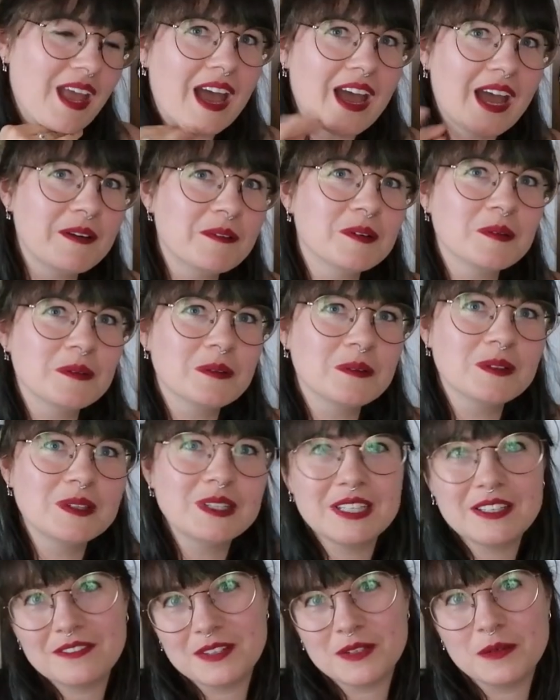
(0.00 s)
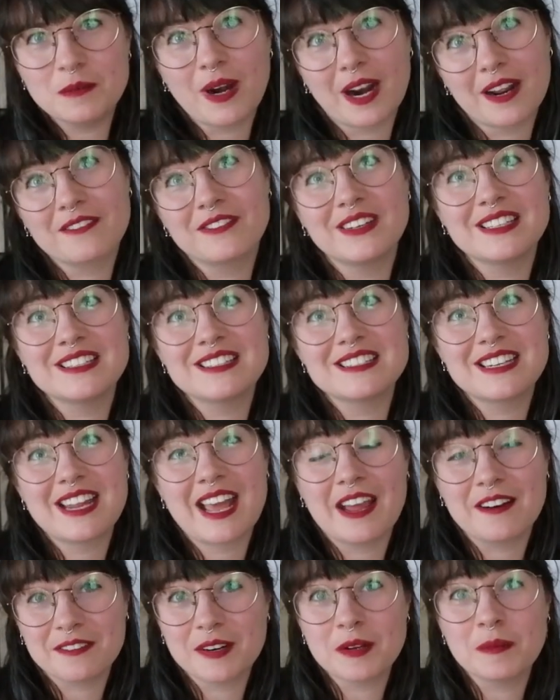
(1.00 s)
I will leave you
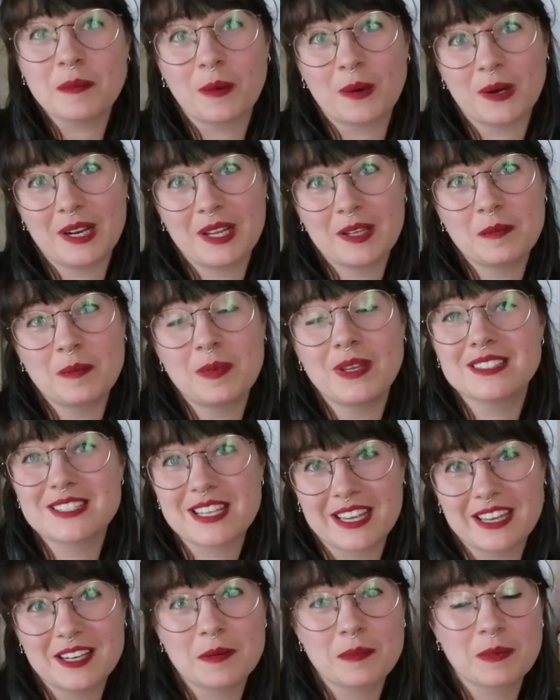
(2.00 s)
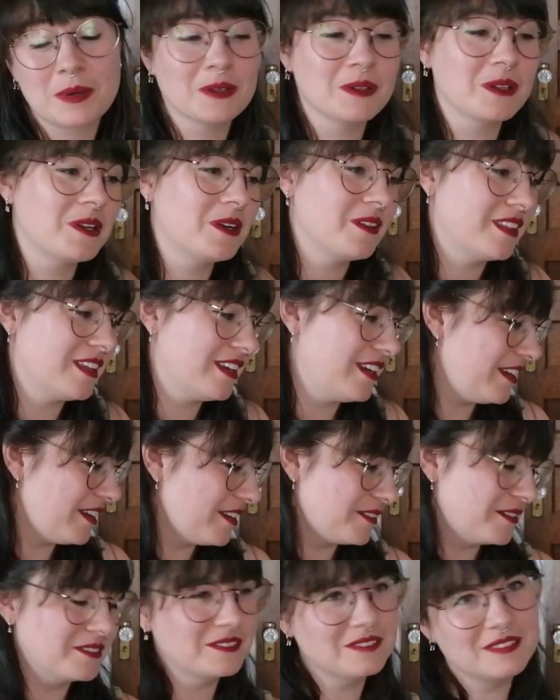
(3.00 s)
breakfast every morning because I get up earlier than
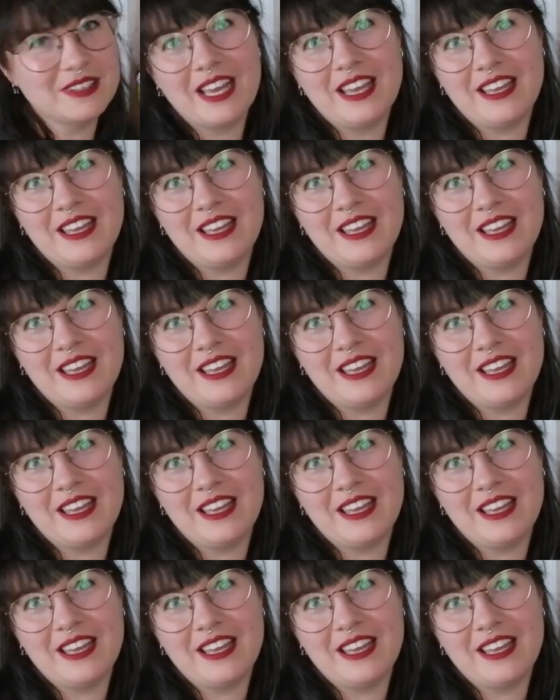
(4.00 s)
you.